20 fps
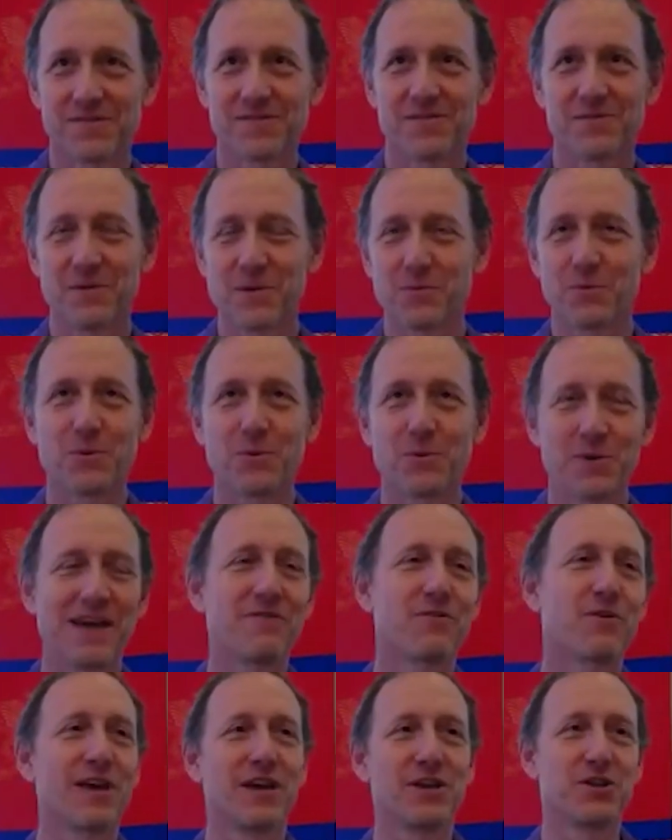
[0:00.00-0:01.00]
we will
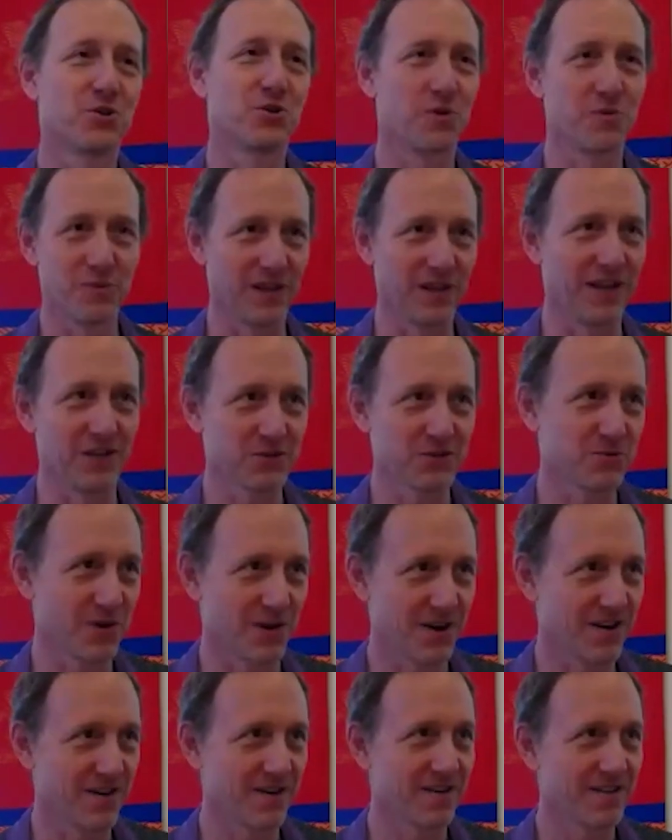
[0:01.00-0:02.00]
never get to a place
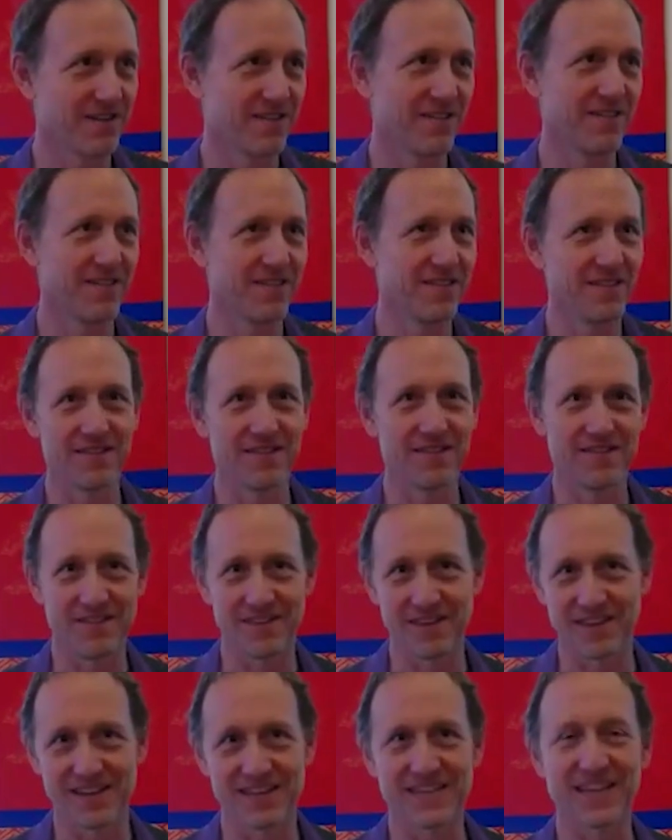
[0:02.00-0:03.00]
where
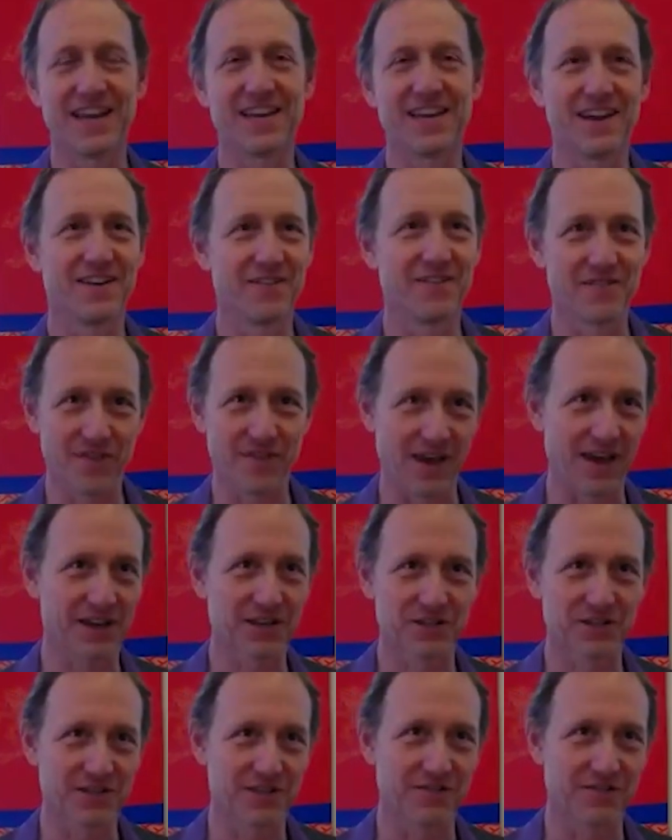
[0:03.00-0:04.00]
the intended
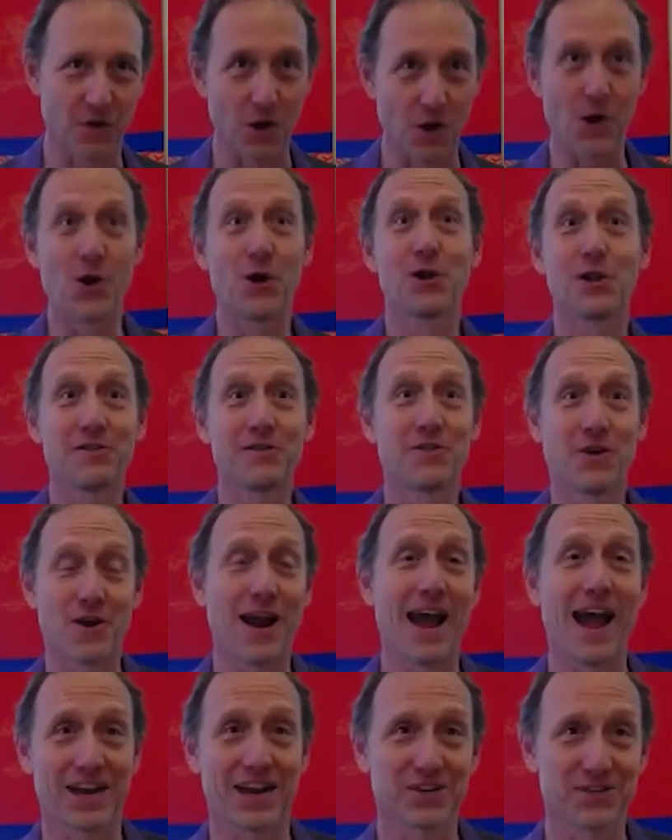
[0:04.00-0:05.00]
effects of all of our
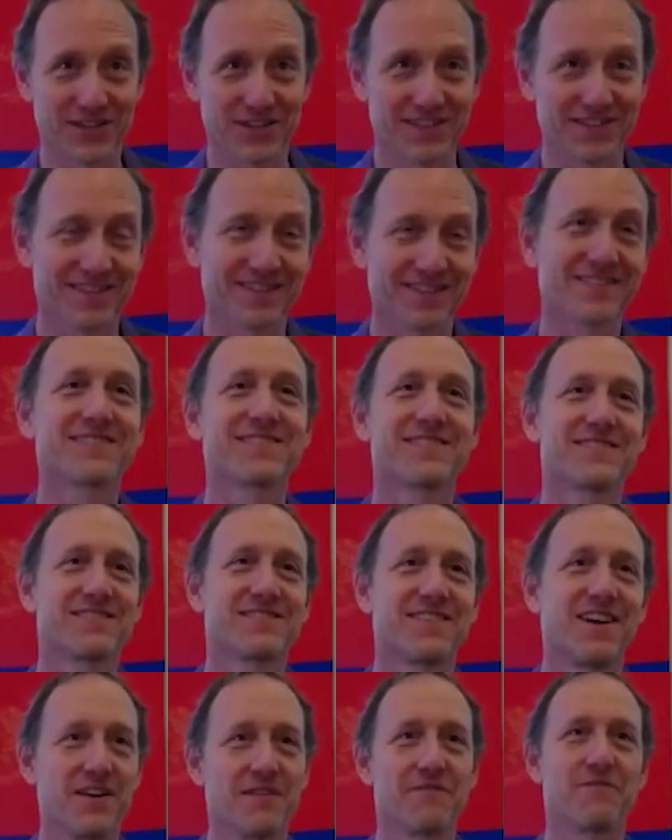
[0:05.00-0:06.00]
actions
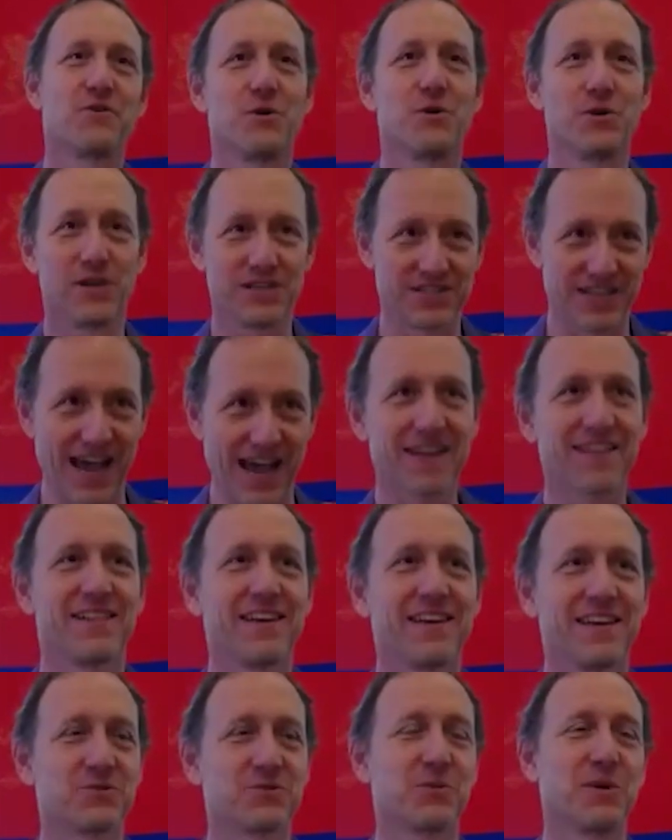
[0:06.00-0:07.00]
unfold
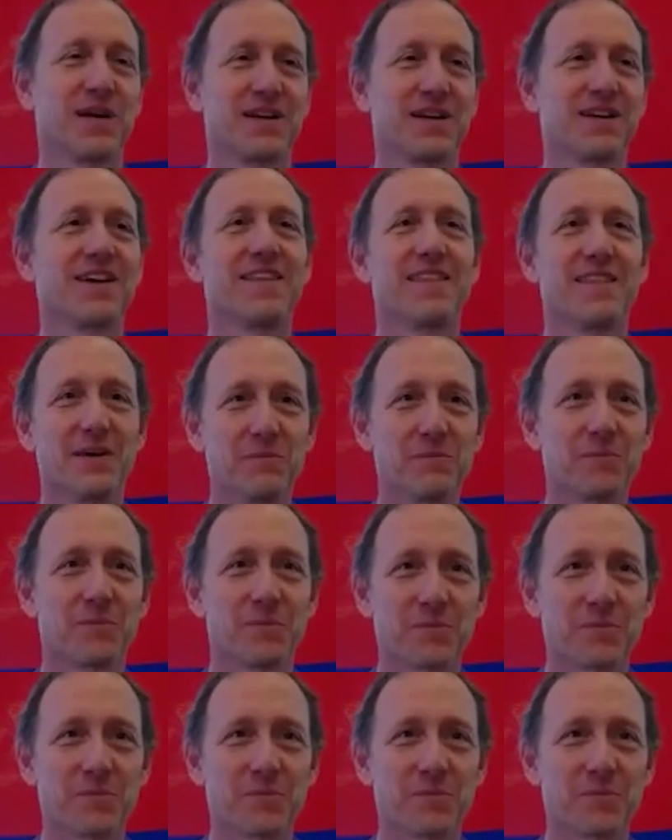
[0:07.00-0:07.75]
exactly as we intend them